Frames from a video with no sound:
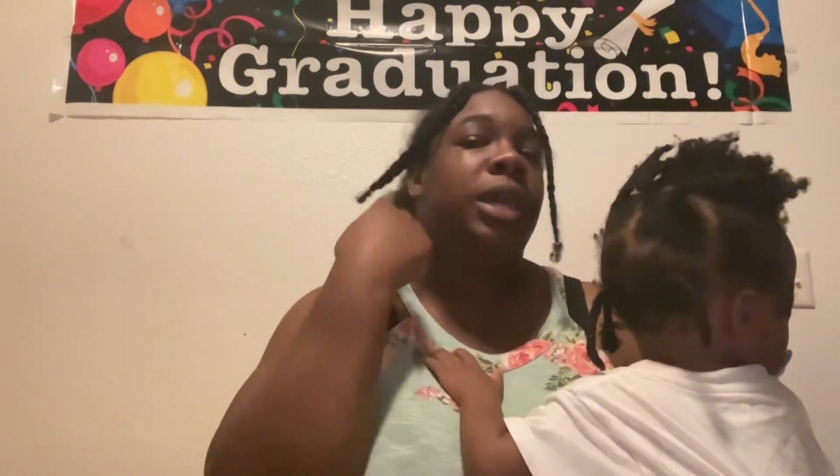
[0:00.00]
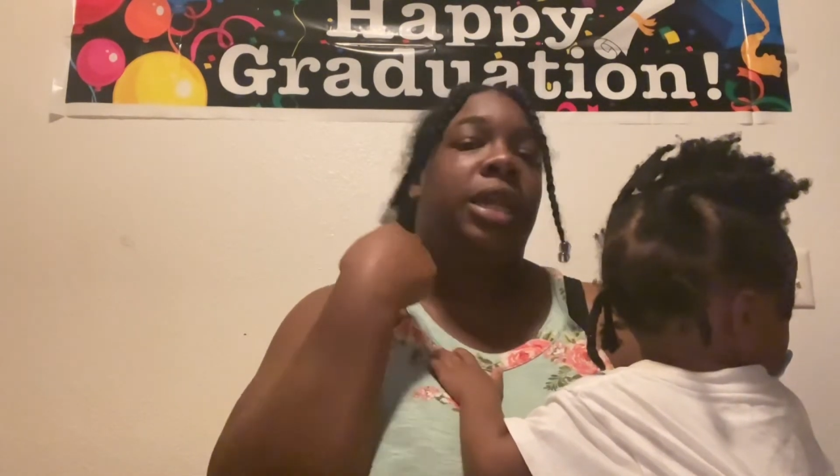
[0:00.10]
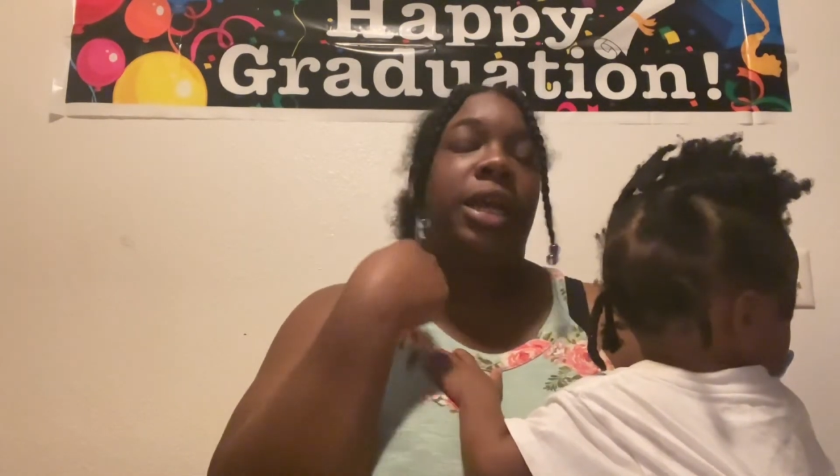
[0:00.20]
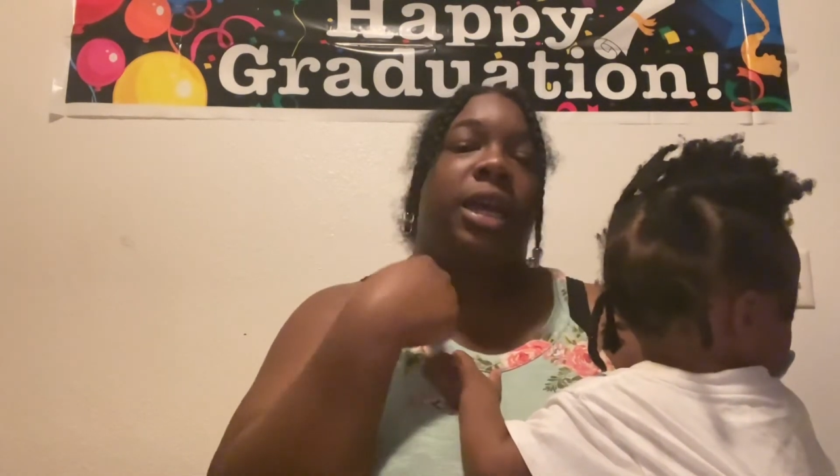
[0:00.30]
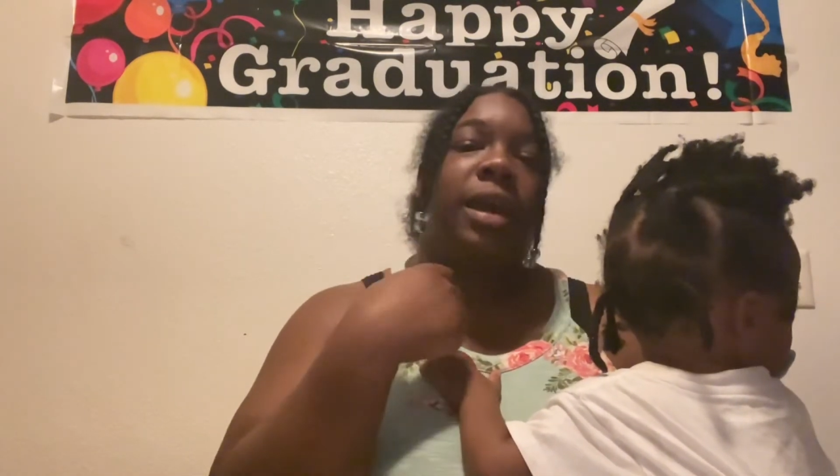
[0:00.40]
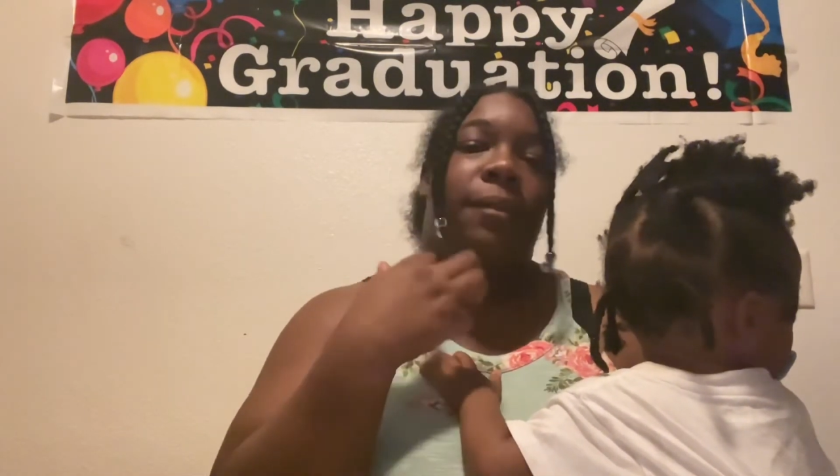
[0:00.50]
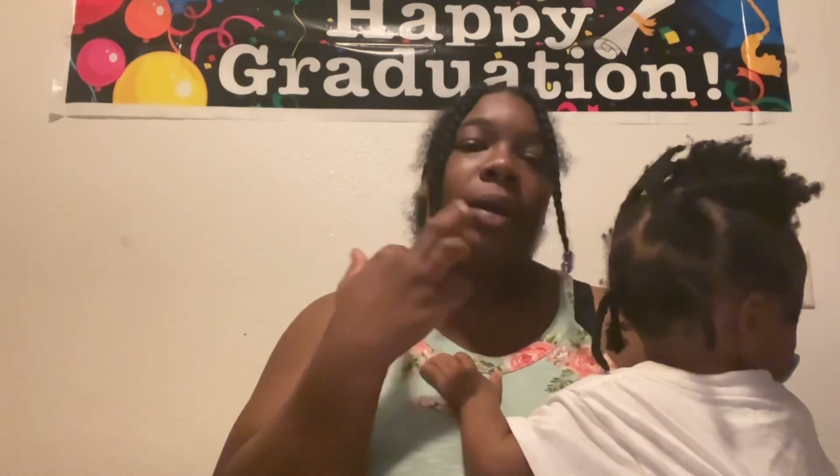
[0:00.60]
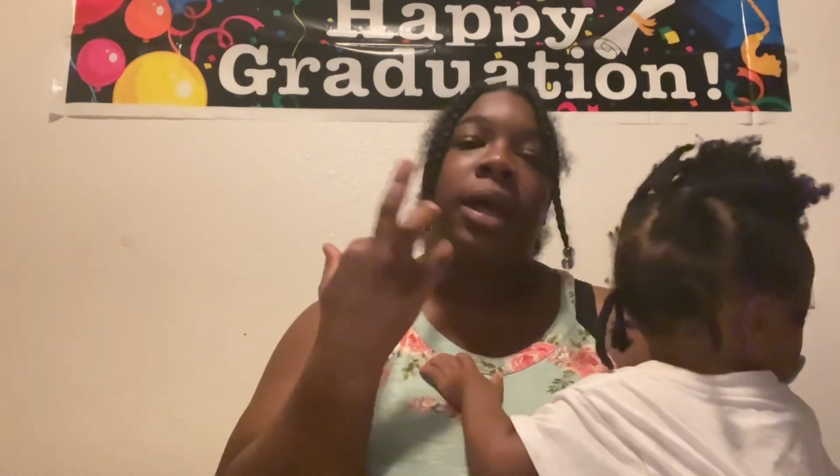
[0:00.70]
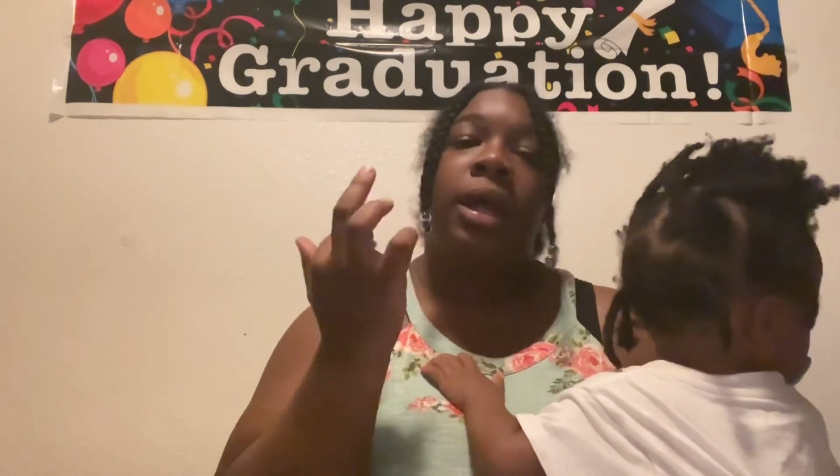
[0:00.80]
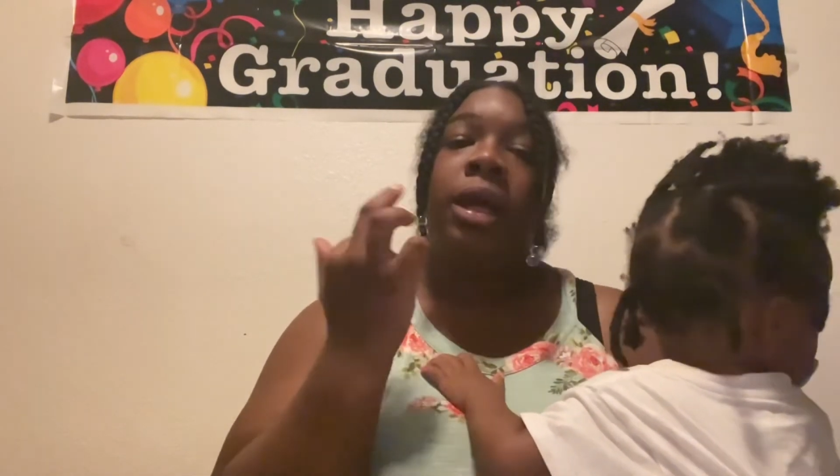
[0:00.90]
and I have
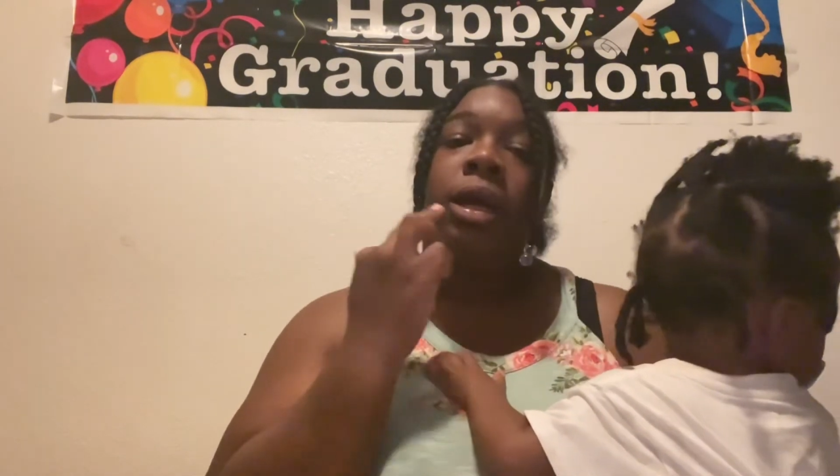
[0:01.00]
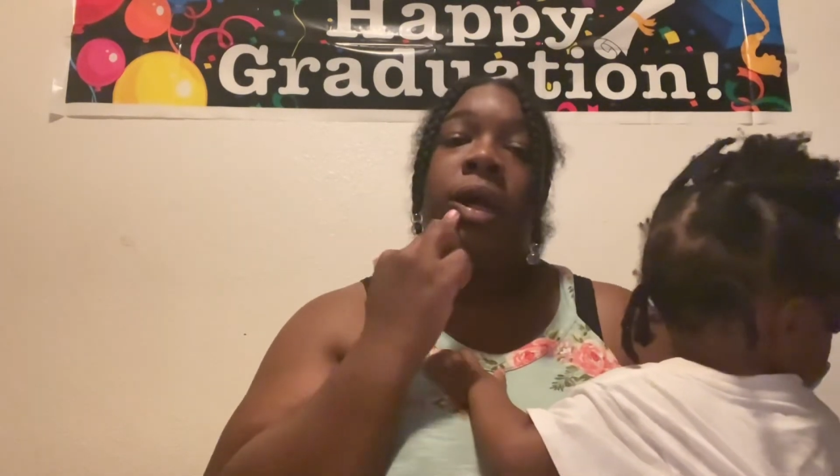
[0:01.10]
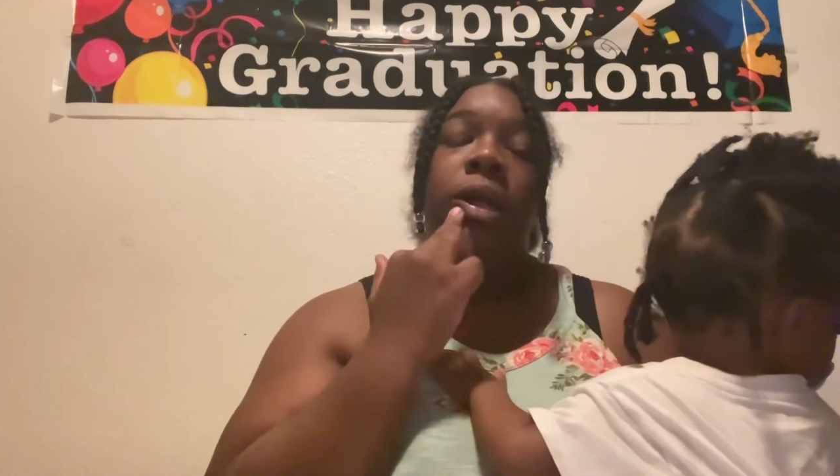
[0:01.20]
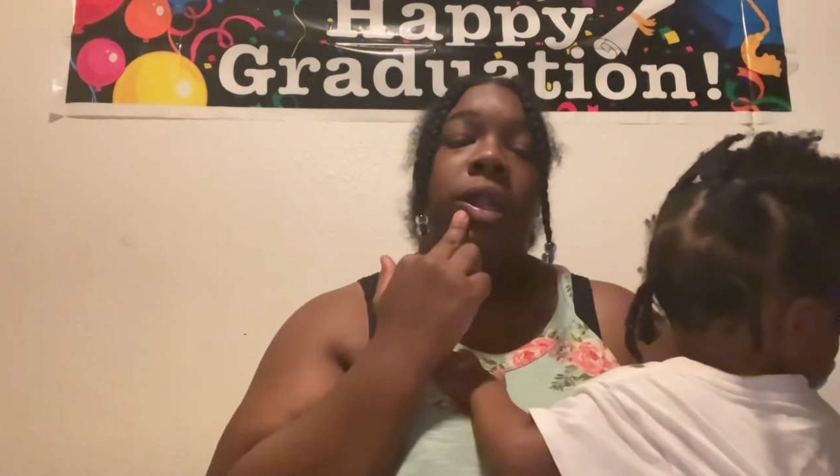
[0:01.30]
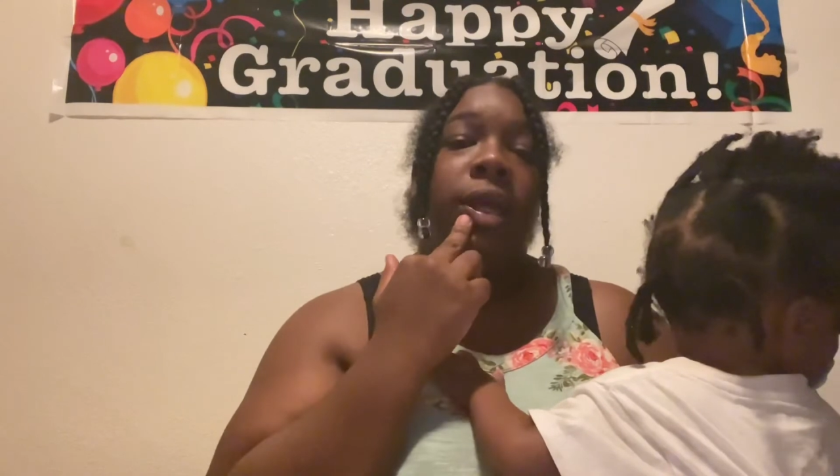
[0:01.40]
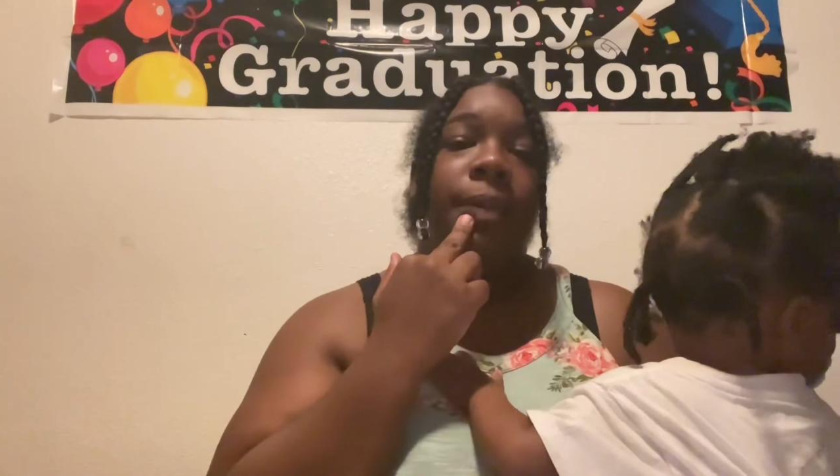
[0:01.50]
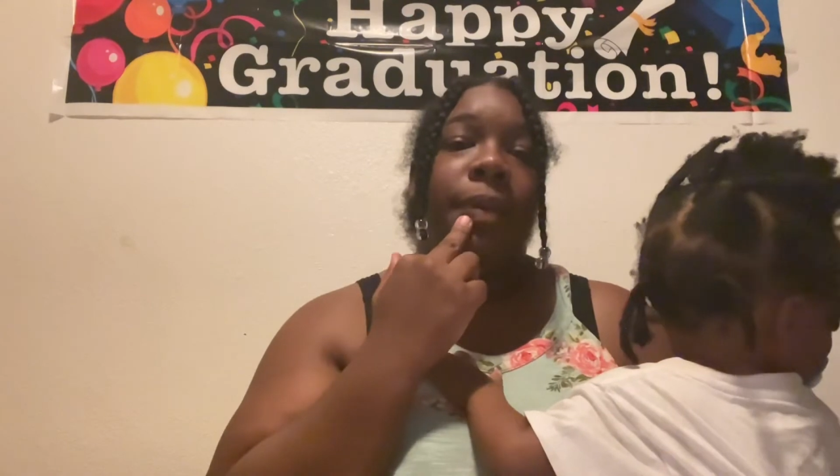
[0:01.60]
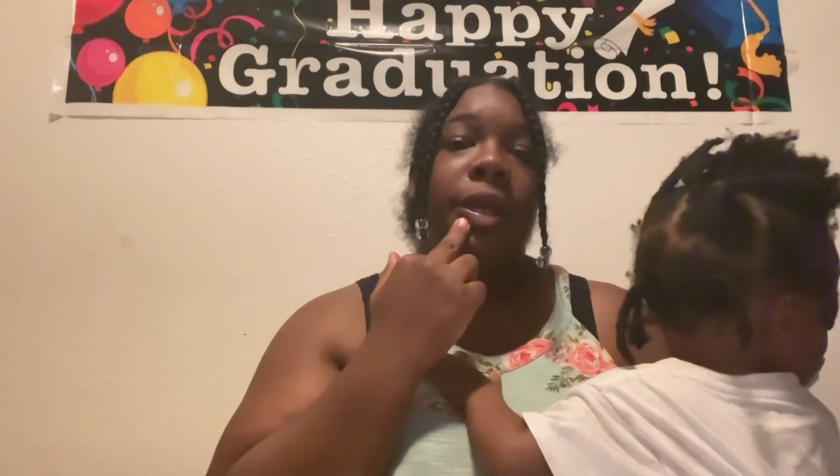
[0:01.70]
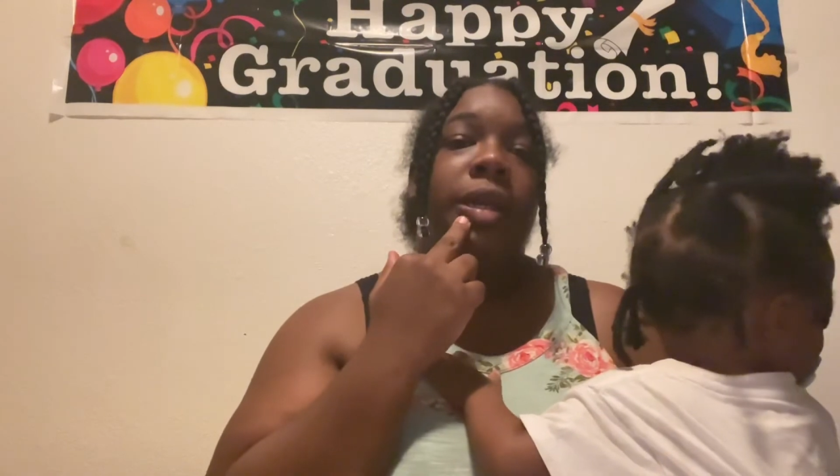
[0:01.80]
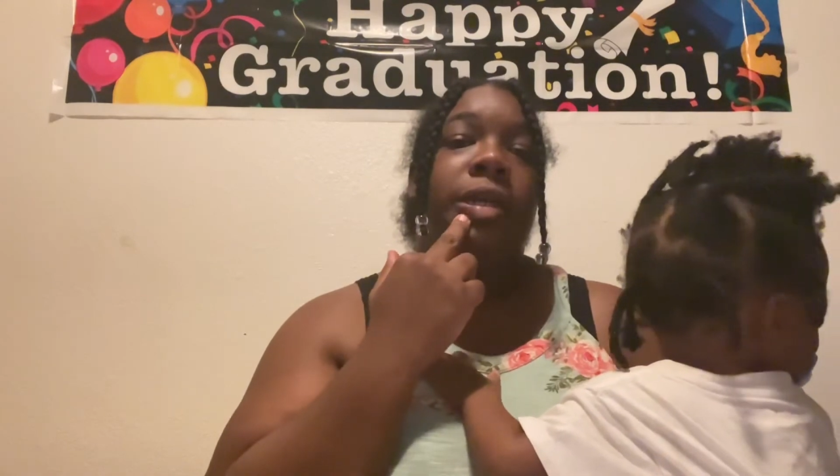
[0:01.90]
my lip
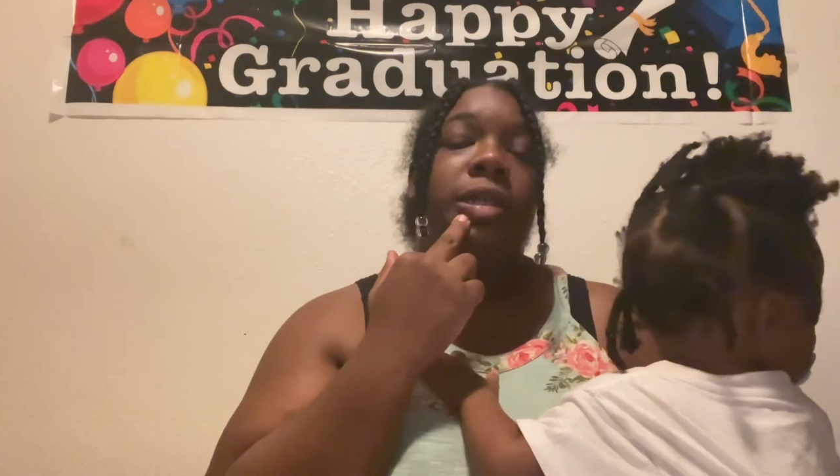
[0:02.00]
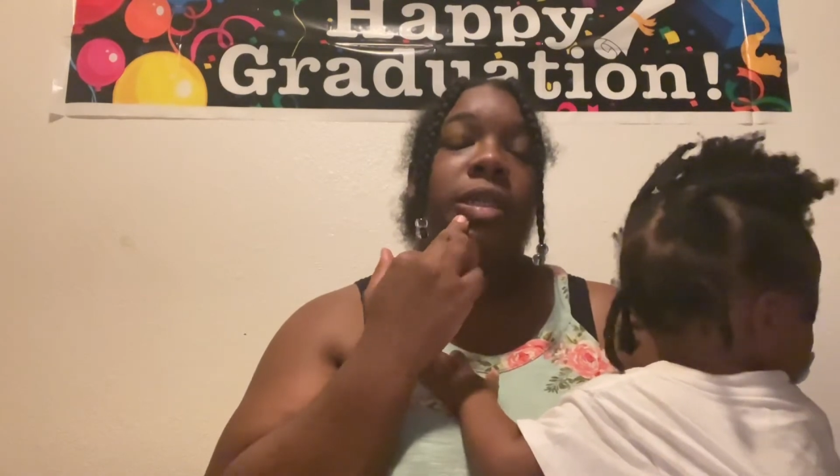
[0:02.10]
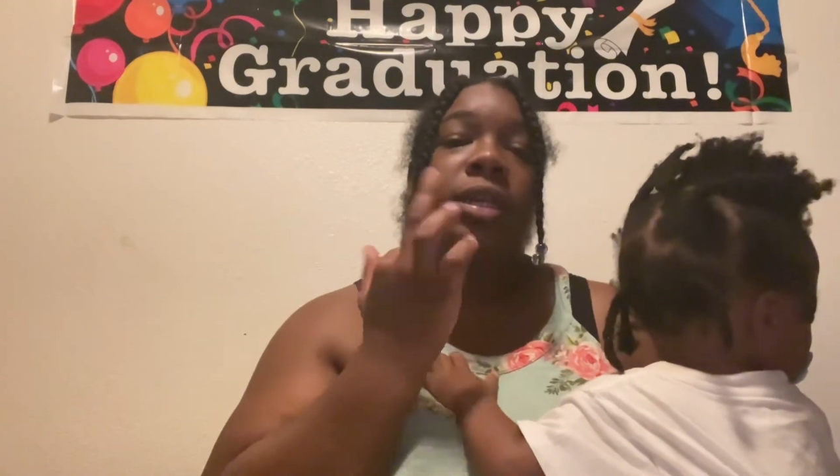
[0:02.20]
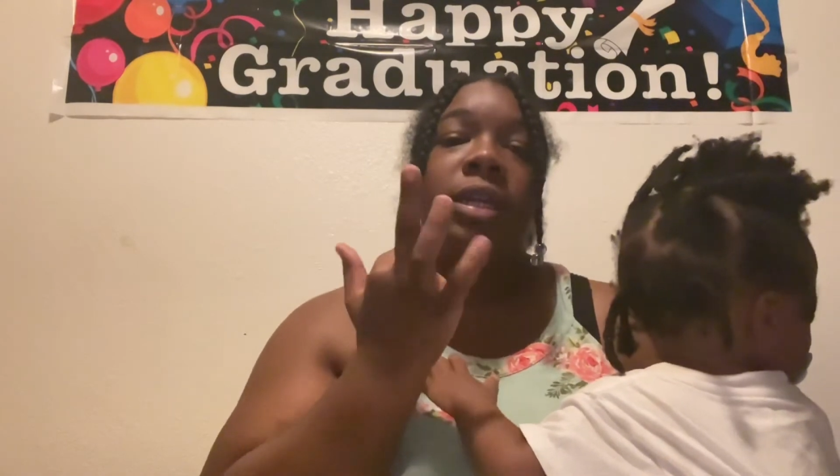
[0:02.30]
pierced,